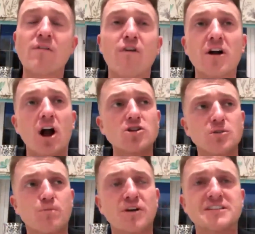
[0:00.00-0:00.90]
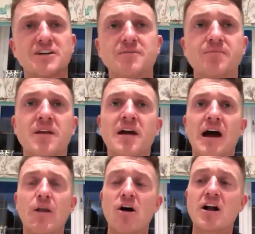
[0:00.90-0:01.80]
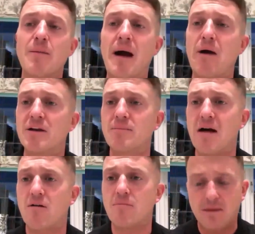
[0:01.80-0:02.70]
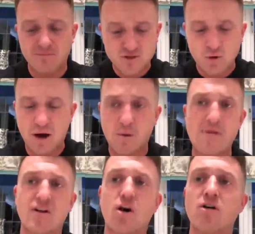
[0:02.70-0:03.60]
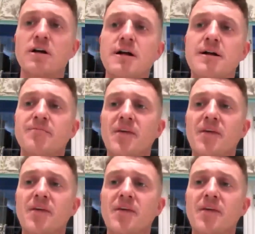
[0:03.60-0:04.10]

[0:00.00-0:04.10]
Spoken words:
Or if I go to prison and I come out in a matter of months or however long,